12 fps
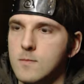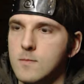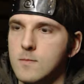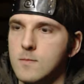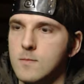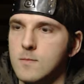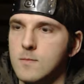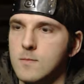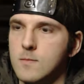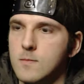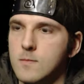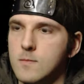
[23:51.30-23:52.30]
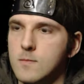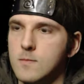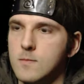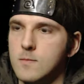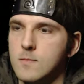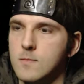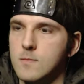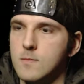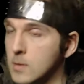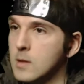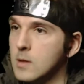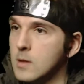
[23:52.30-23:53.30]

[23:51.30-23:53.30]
Nobody speaks.